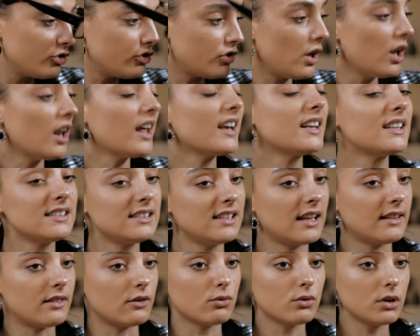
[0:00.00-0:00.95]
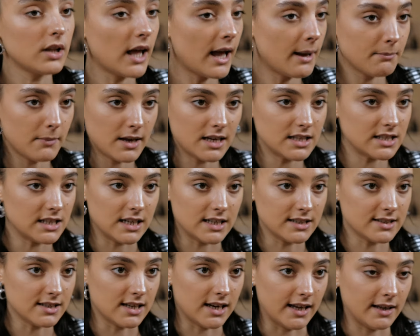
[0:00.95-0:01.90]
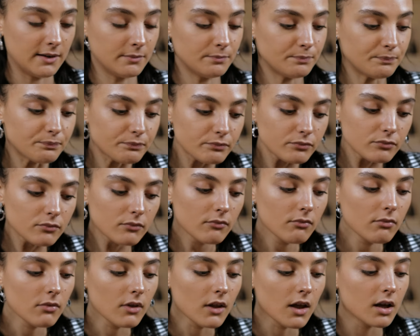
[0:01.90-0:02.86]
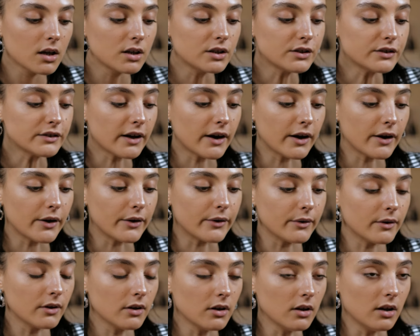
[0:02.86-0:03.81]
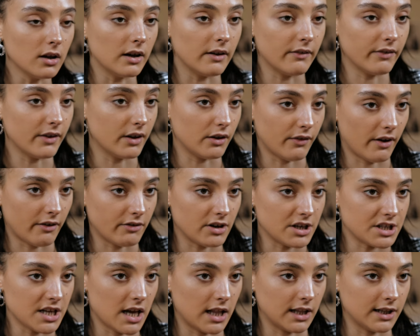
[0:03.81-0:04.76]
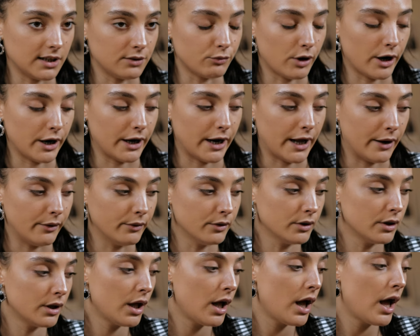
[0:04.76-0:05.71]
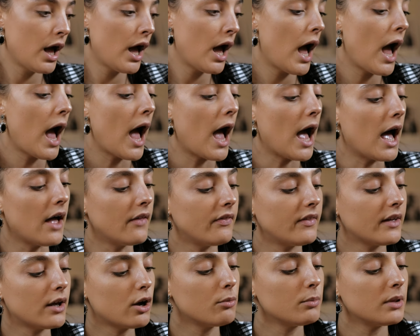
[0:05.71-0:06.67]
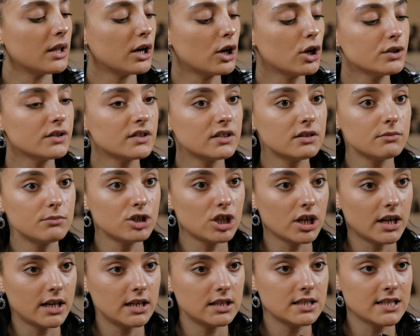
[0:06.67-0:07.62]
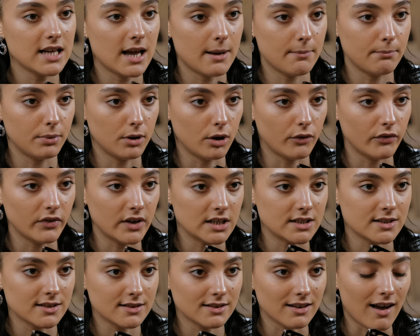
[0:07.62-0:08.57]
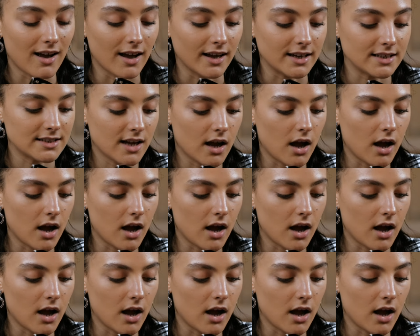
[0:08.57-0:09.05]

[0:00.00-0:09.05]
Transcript: So like I said, they're all handmade in Italy. So I feel very Italian right now. And they come with a custom chain temple on the inside.